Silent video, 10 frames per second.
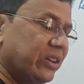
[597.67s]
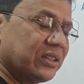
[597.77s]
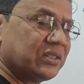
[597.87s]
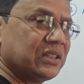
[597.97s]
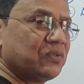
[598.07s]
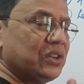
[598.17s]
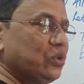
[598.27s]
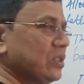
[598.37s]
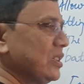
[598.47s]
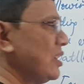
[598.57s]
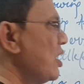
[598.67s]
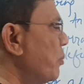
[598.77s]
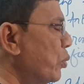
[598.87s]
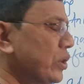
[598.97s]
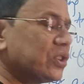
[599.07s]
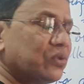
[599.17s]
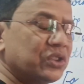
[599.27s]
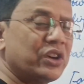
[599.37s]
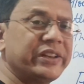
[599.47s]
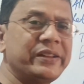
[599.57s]
righteousness, virtuousness, Brutus
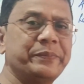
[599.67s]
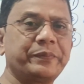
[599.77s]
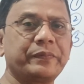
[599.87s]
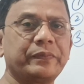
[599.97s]
was not a